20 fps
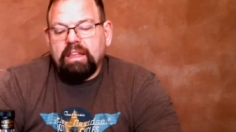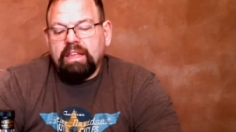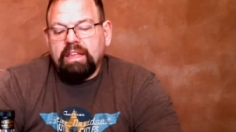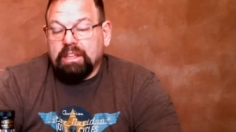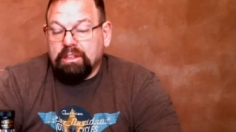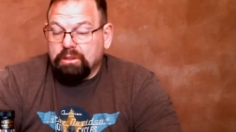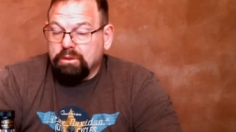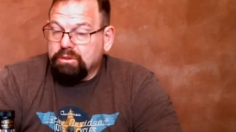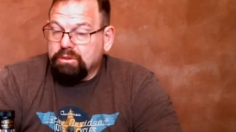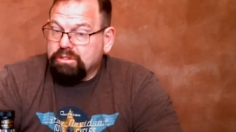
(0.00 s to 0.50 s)

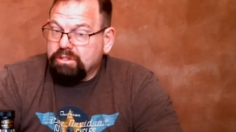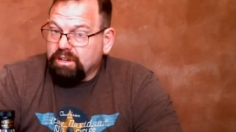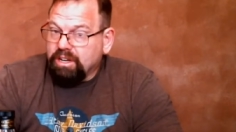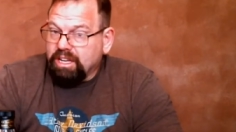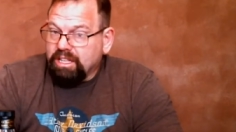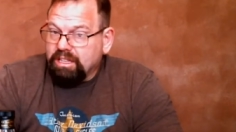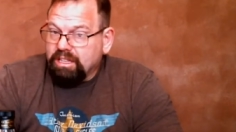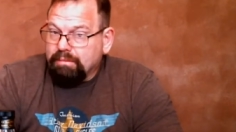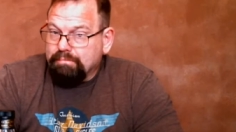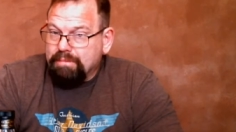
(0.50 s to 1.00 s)
You still
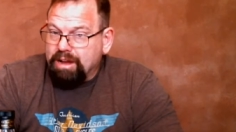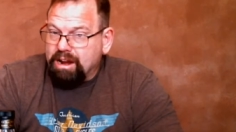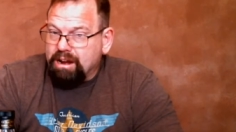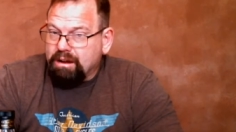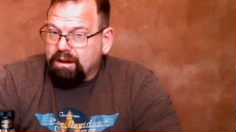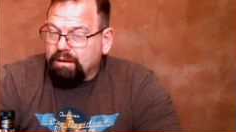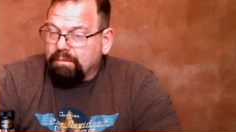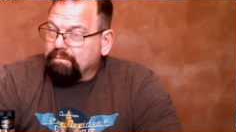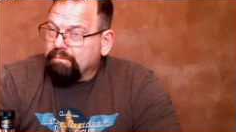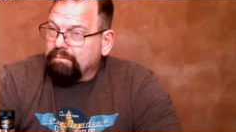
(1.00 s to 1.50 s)
got the
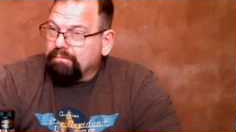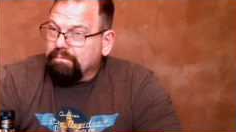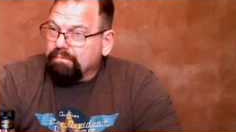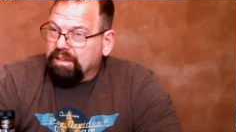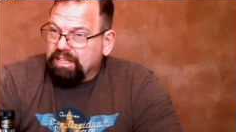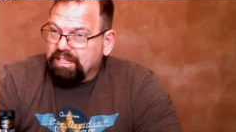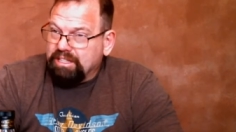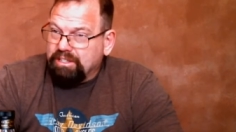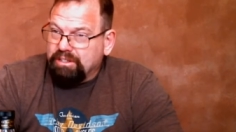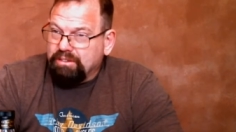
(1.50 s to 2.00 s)
barrel, but
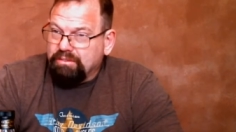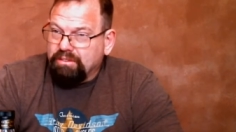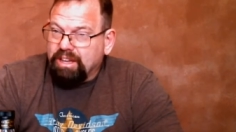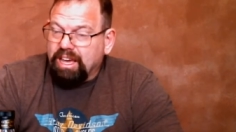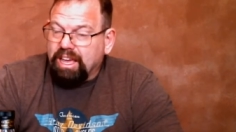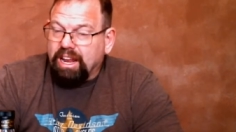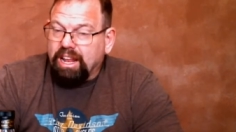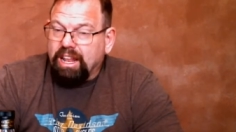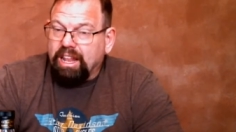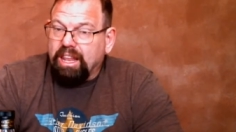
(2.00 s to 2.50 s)
you
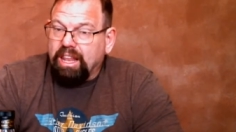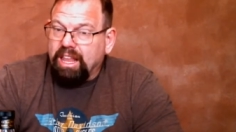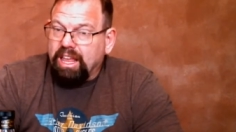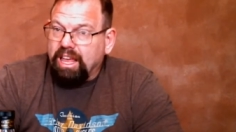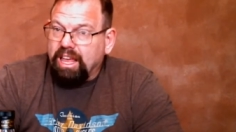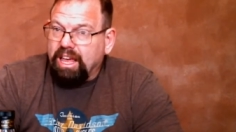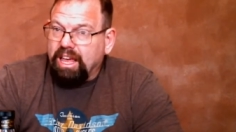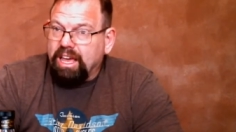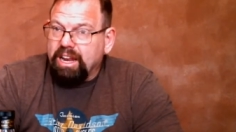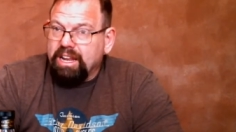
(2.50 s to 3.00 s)
got a
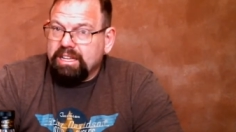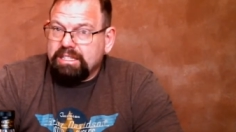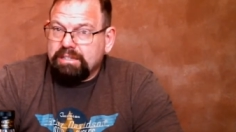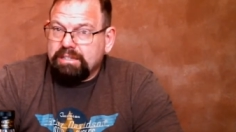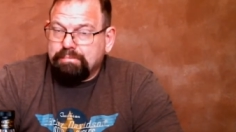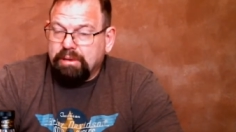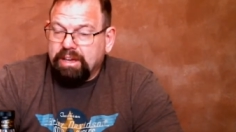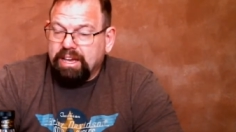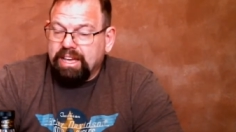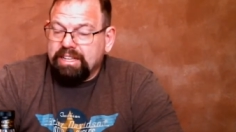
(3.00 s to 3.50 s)
lot of
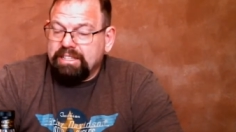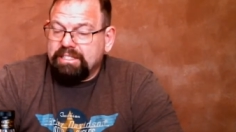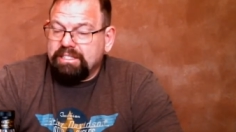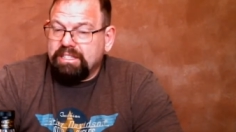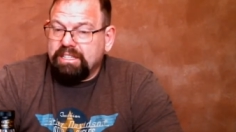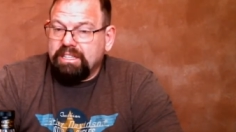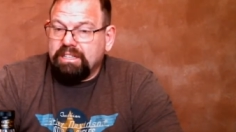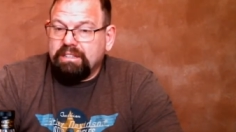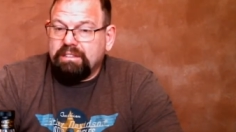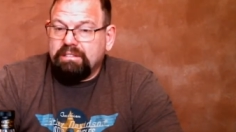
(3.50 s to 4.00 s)

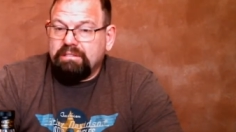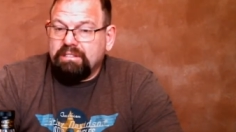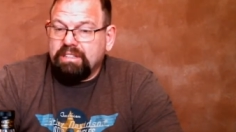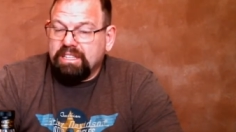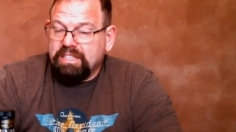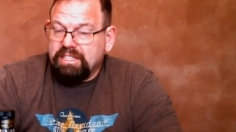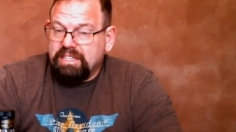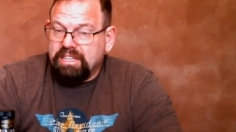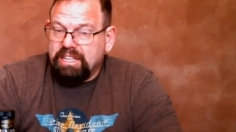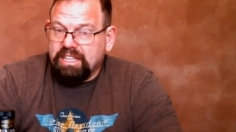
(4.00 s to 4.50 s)
spicy,
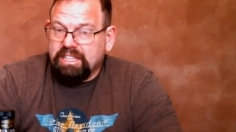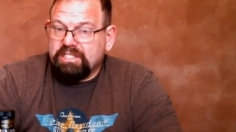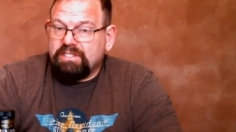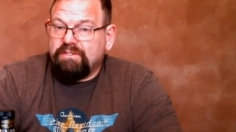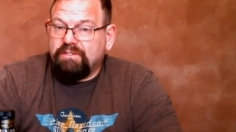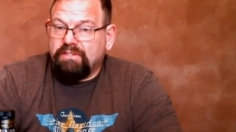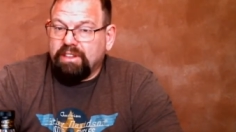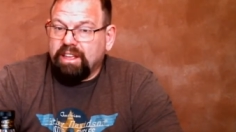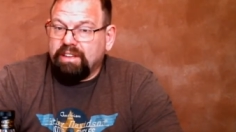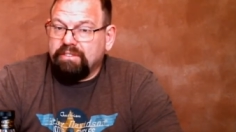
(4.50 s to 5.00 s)
intense
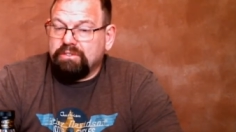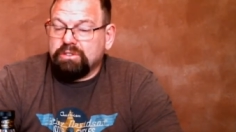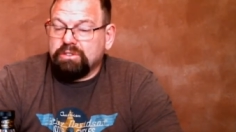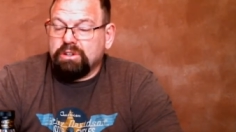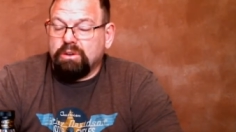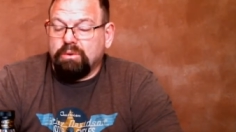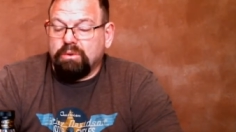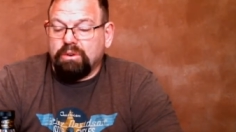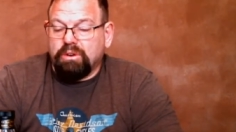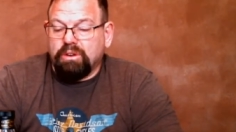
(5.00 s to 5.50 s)
flavors
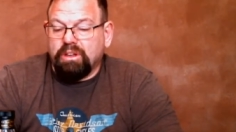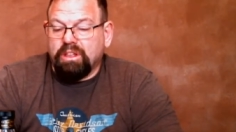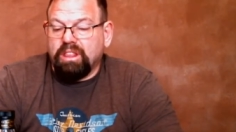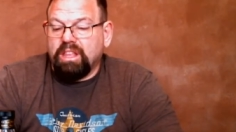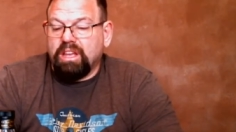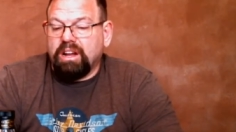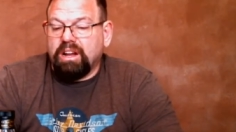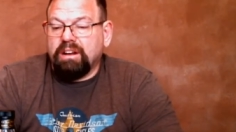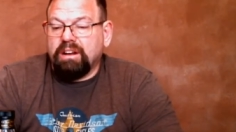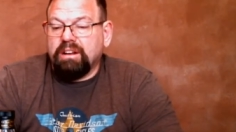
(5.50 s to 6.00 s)
going on
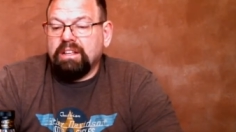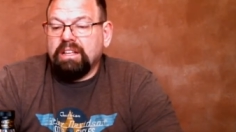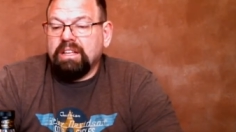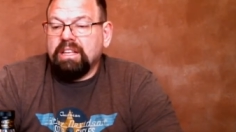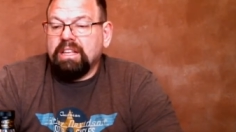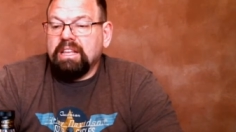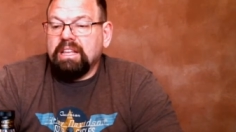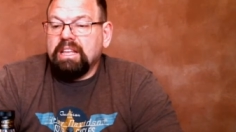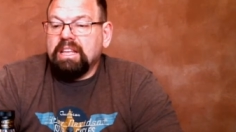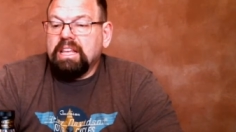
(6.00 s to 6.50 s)
there.
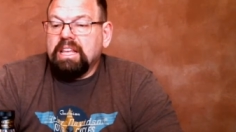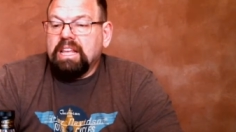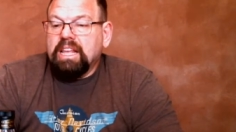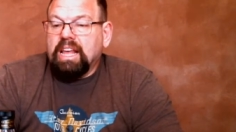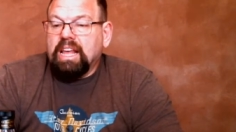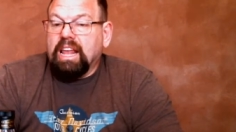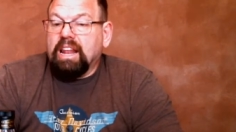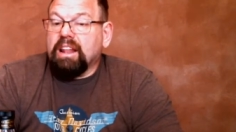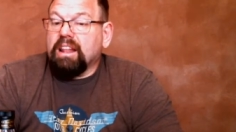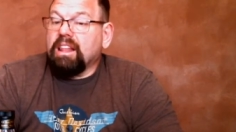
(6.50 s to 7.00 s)

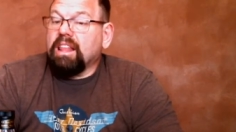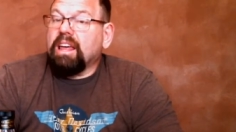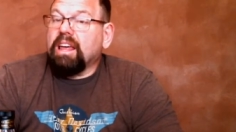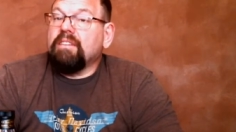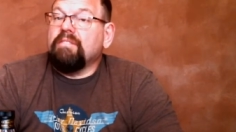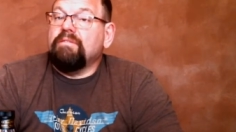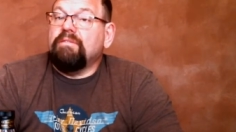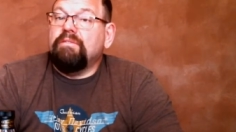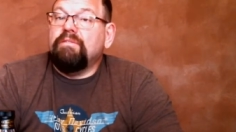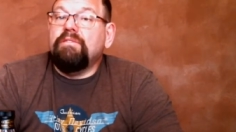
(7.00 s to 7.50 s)
And a lot
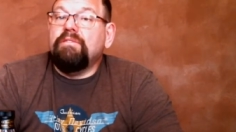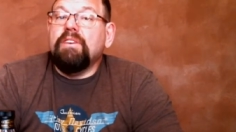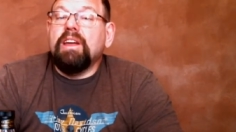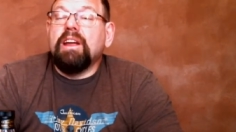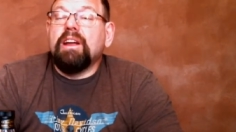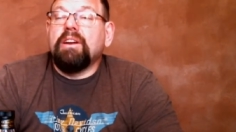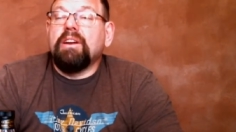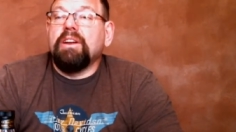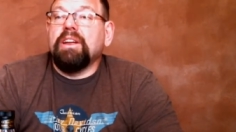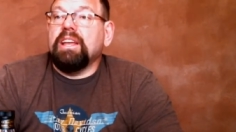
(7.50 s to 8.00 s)
of
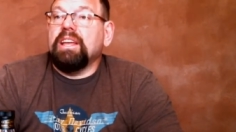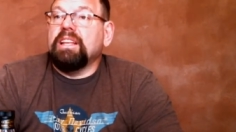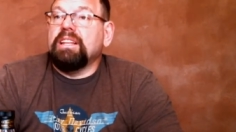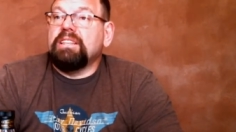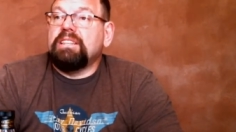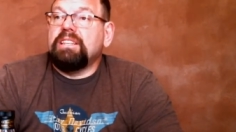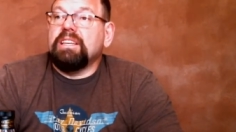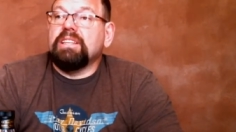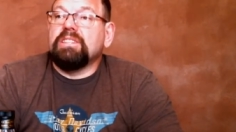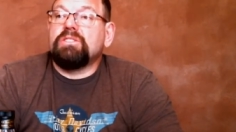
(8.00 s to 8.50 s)
very
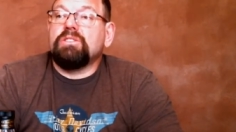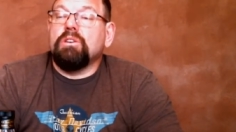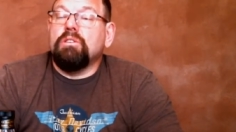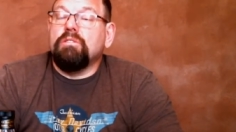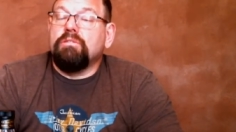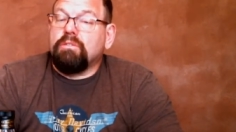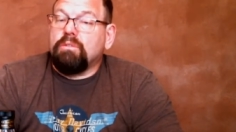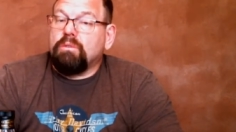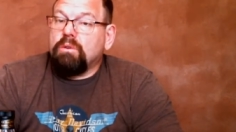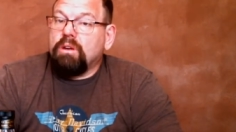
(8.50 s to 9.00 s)
intense
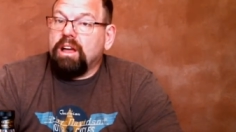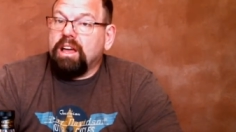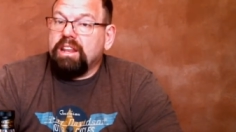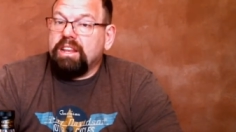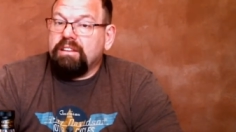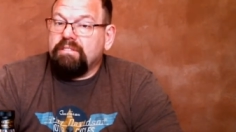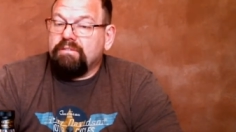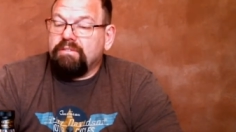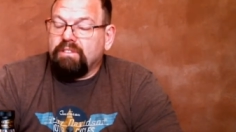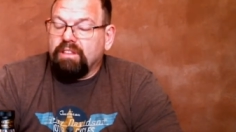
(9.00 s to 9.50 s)

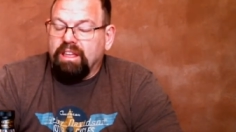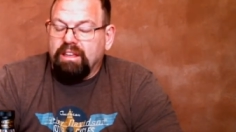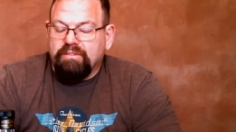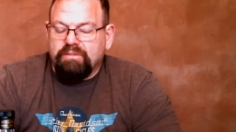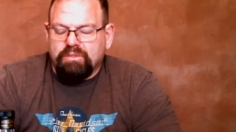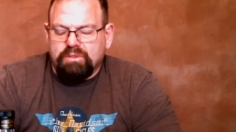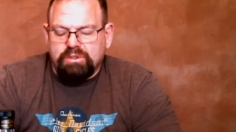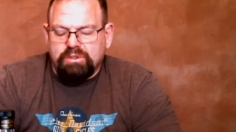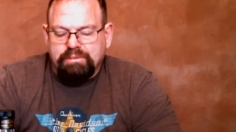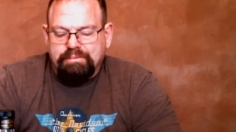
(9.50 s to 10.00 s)
overriding
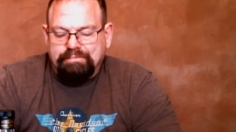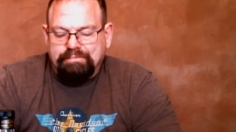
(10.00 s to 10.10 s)
flavors.